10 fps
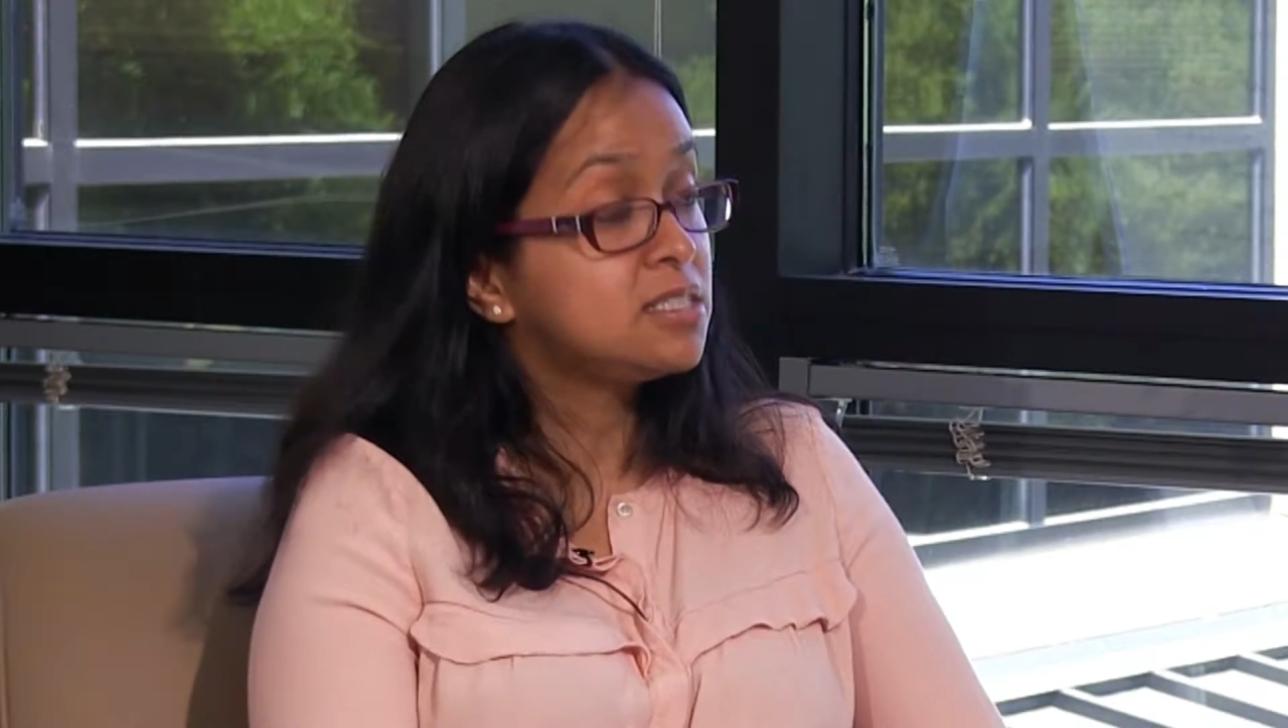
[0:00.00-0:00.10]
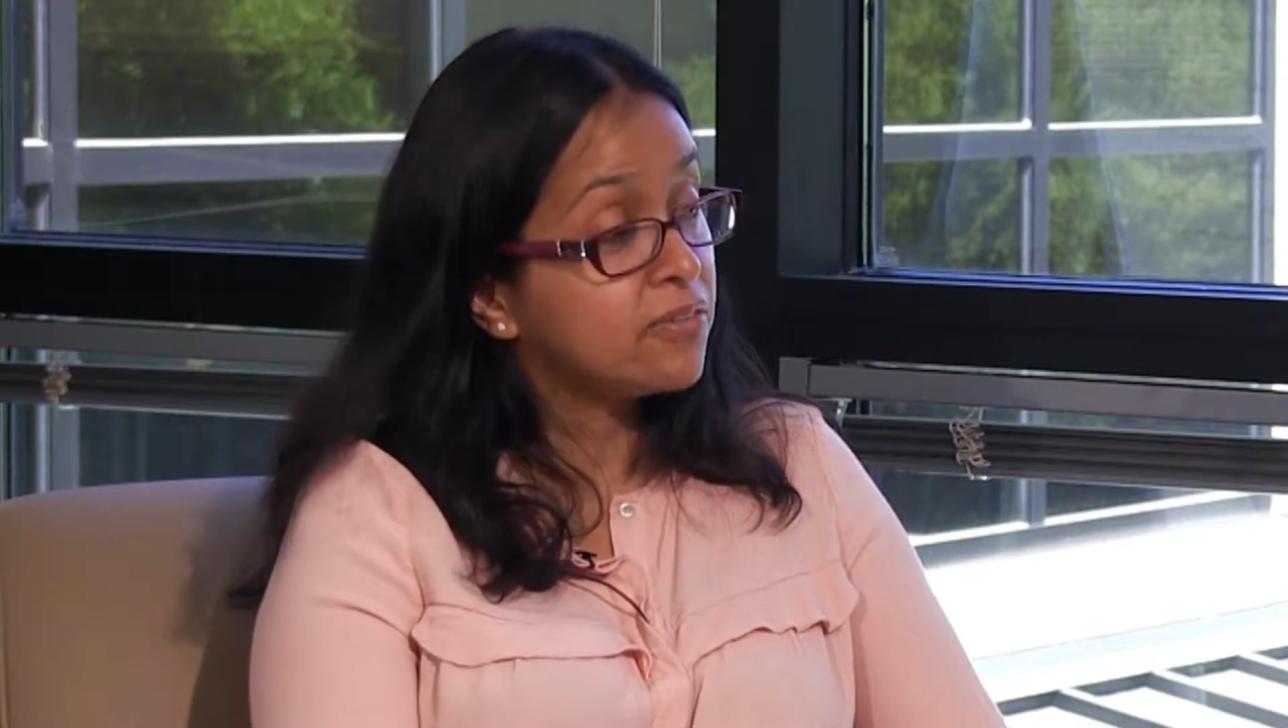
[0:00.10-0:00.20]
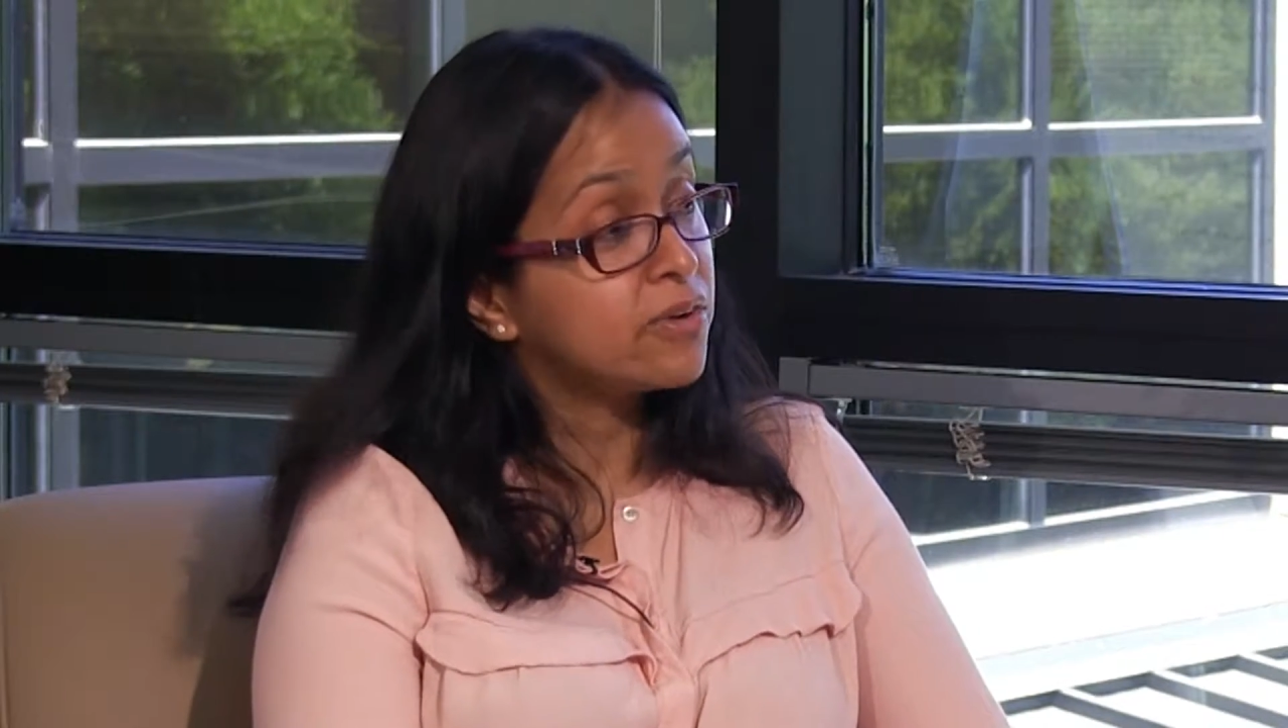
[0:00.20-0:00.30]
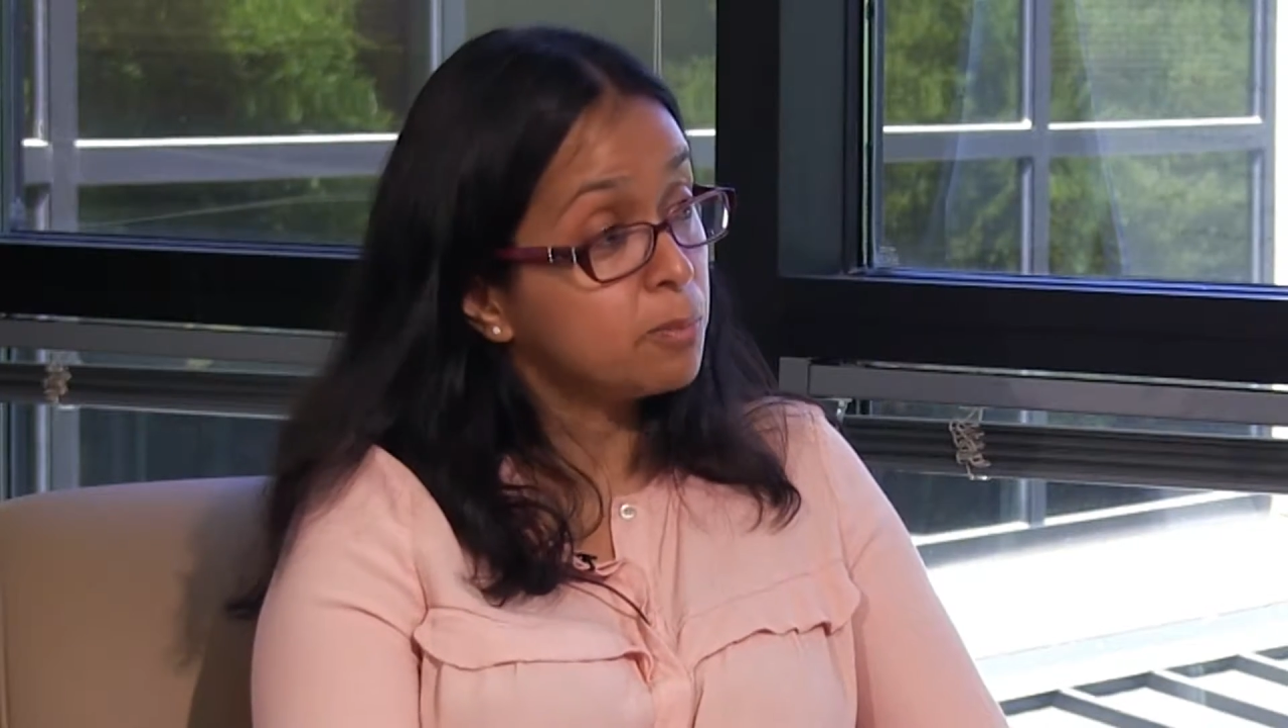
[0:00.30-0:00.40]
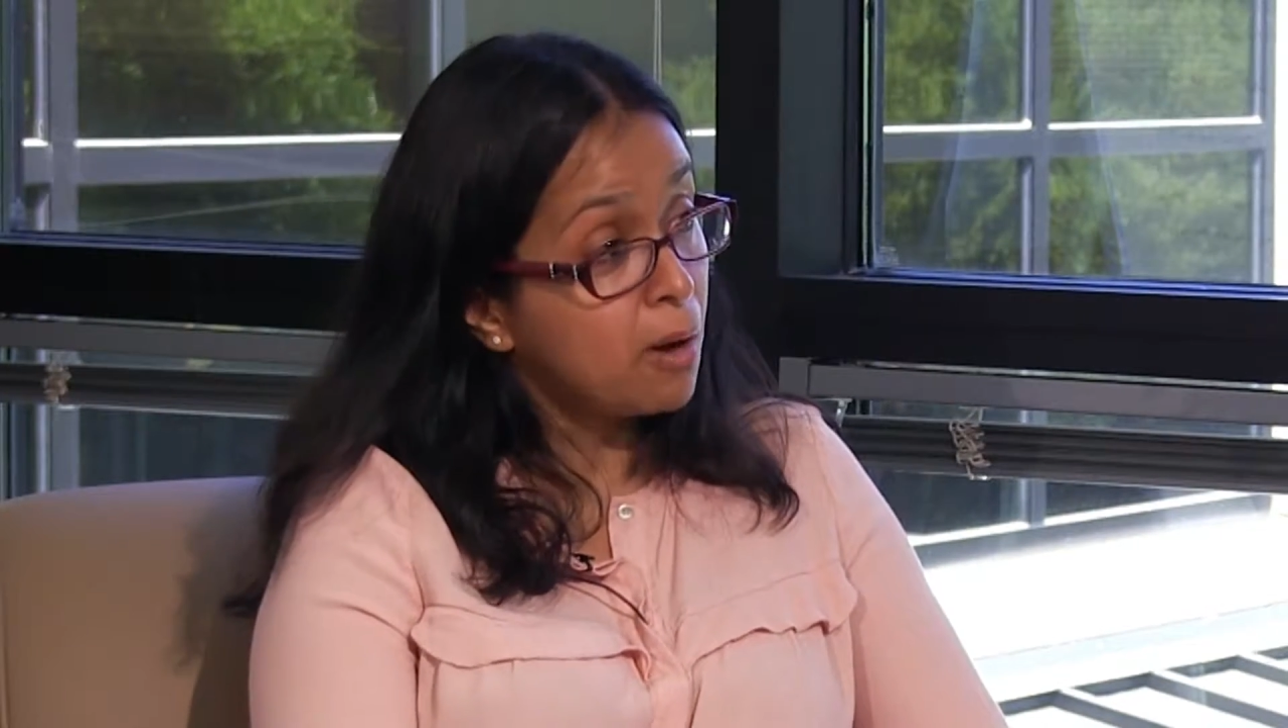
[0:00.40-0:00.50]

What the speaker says: different